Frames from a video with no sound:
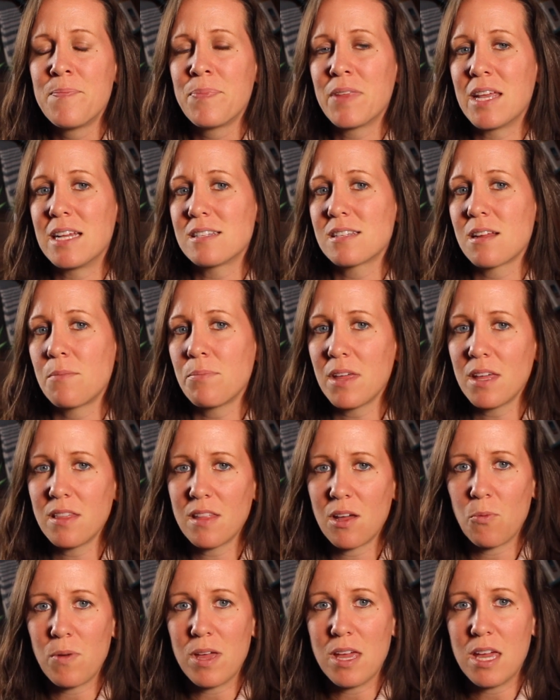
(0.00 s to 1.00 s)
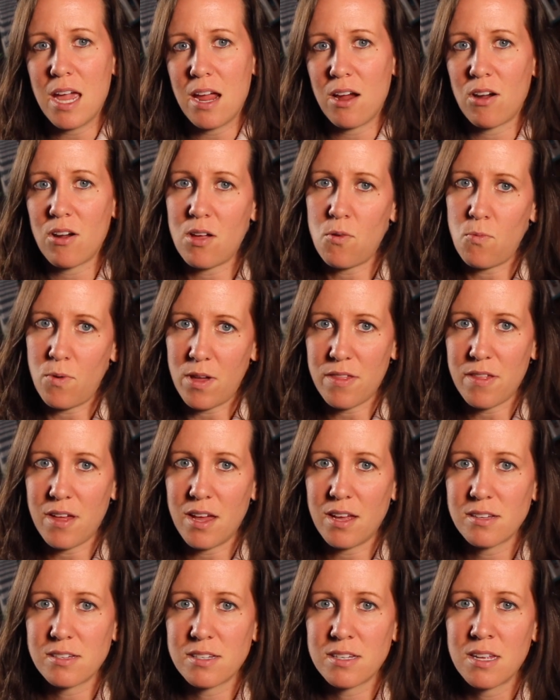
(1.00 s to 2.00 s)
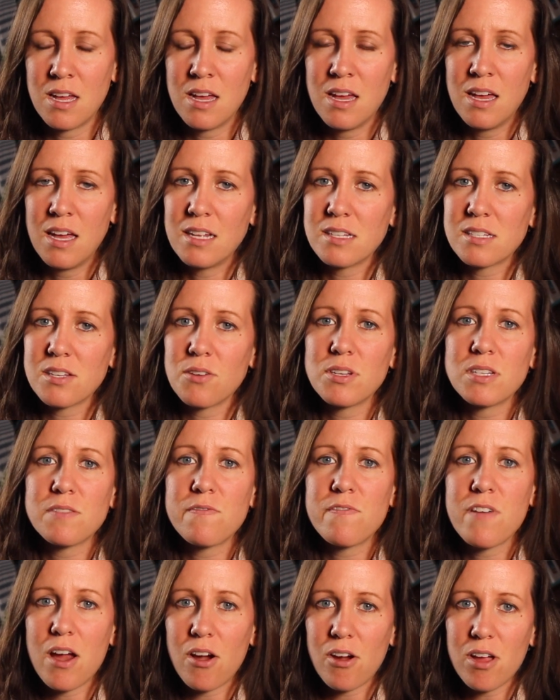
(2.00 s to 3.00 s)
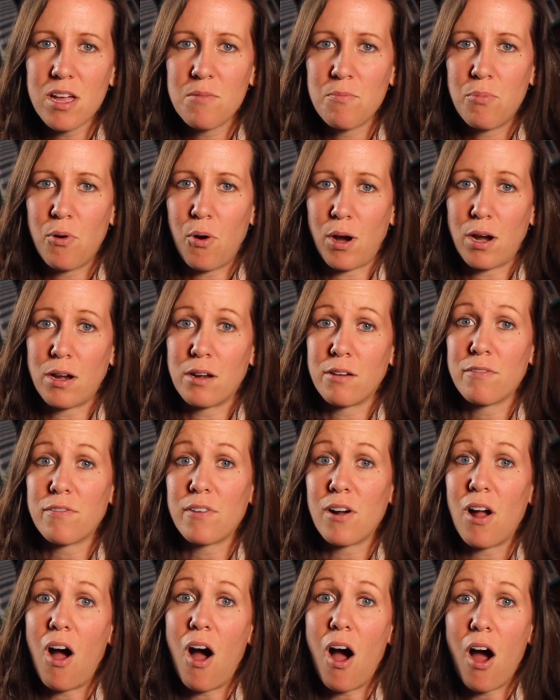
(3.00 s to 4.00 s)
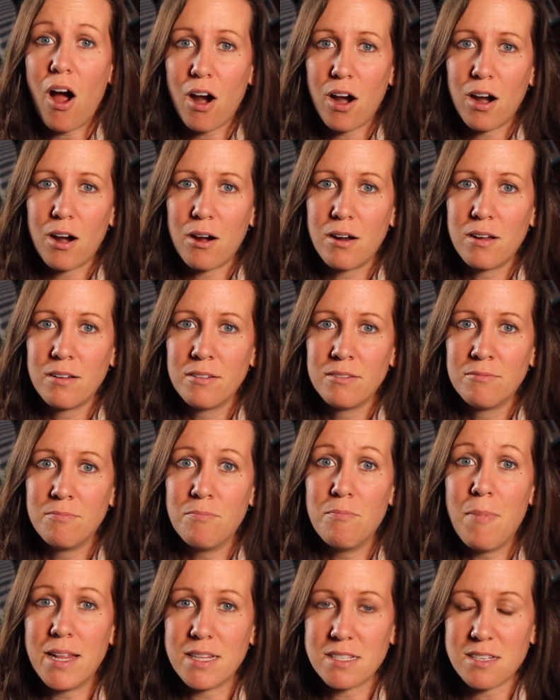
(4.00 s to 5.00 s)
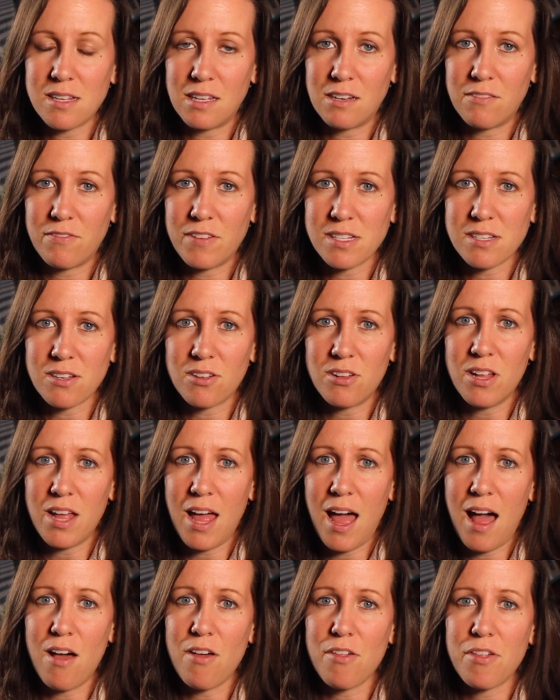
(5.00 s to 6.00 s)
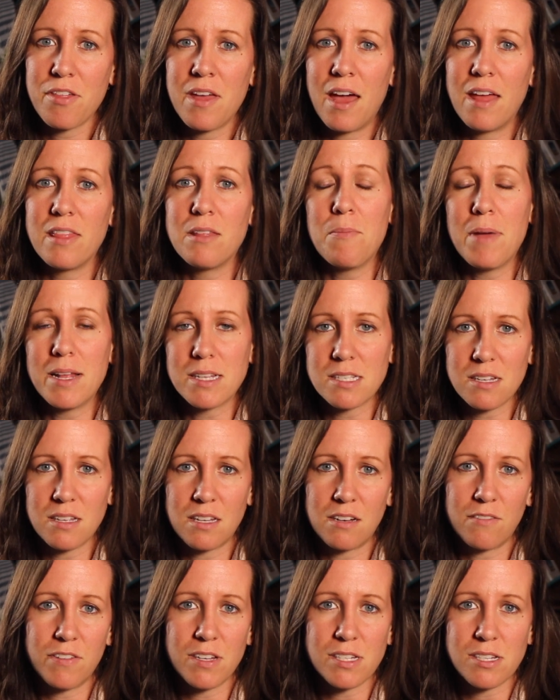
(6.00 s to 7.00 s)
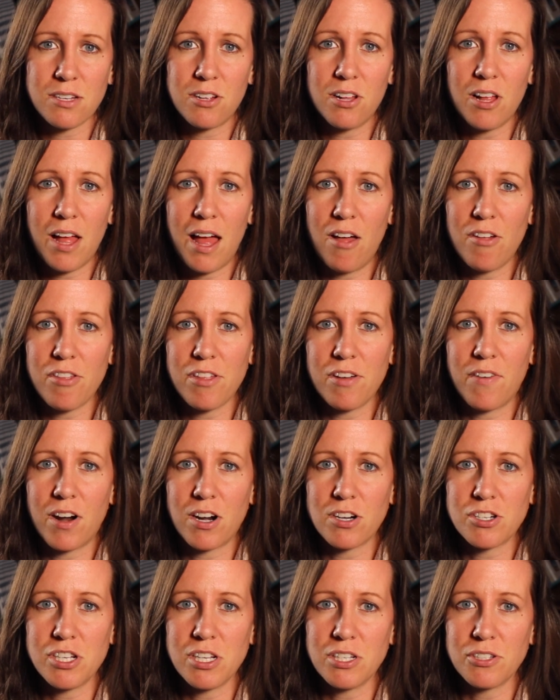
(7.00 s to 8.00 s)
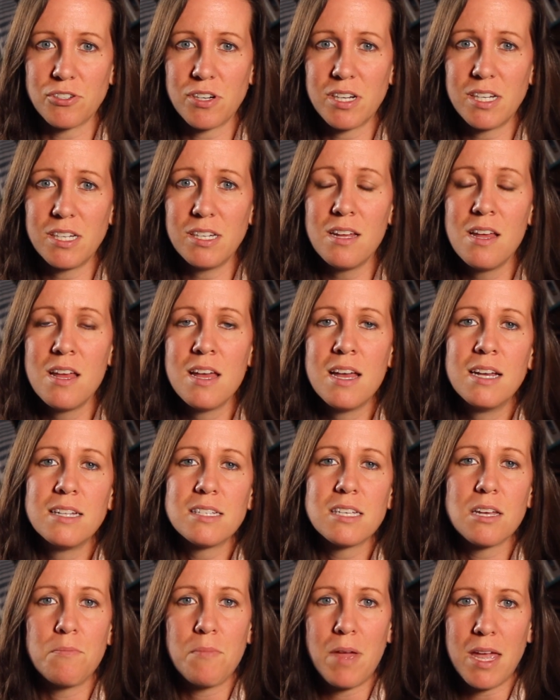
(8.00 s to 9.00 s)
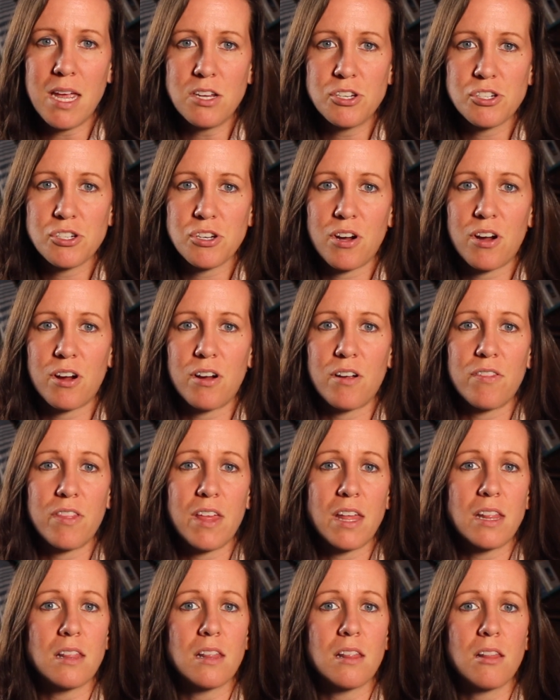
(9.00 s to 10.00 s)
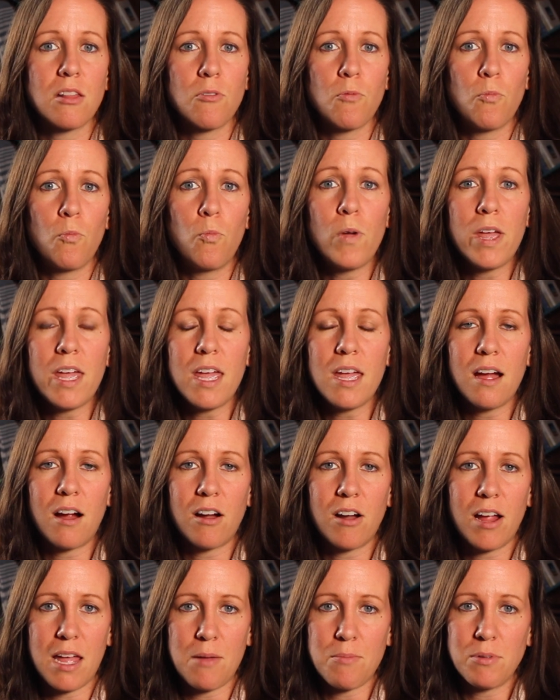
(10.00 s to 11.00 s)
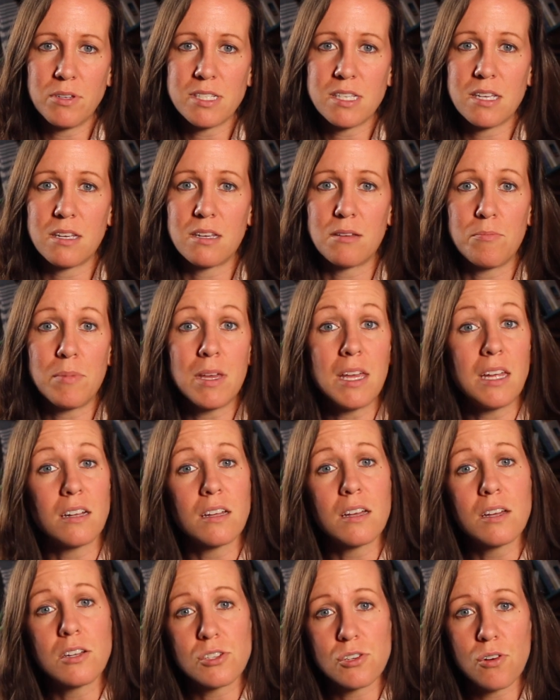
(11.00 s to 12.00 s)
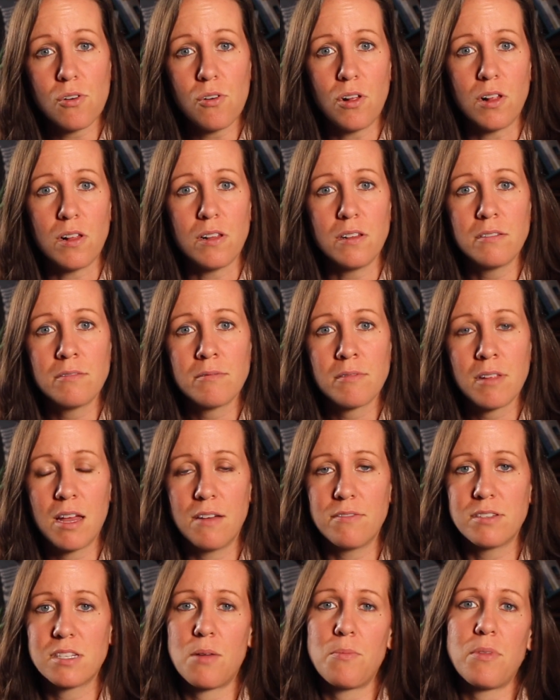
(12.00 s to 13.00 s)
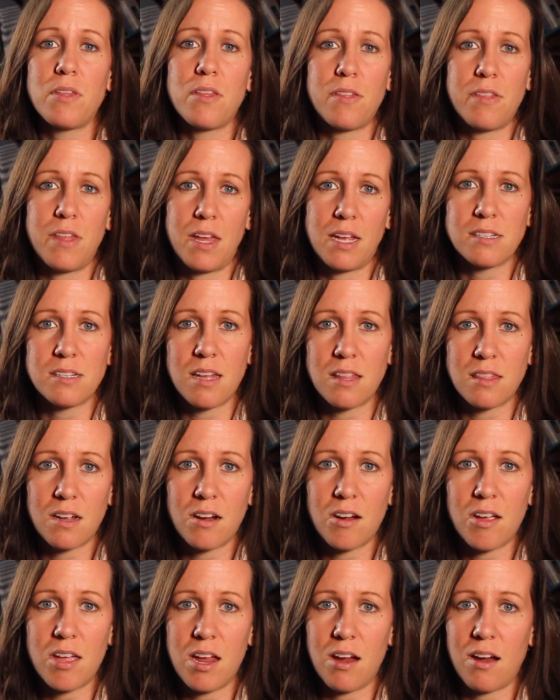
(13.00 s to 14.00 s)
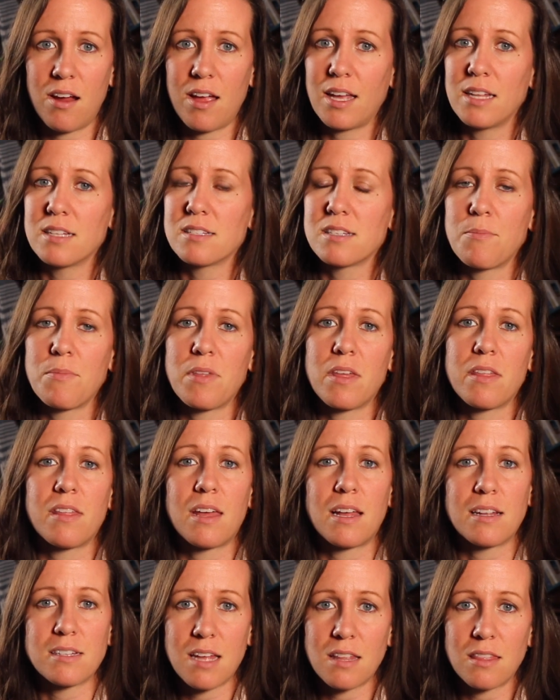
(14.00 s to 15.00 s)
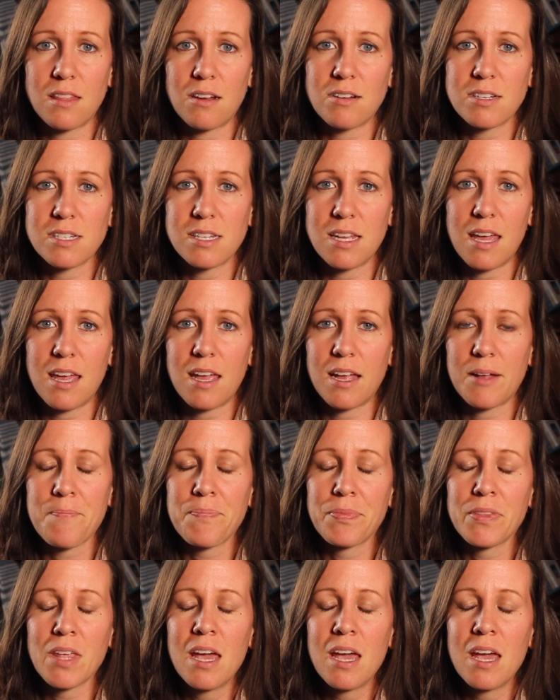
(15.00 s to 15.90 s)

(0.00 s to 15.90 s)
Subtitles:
It's something that we carry with us. And so it's very important for our mental and physical health and the mental and physical health of our children to make sure that we are able to be in control of some of the things that they're hearing and some of the things that they're seeing.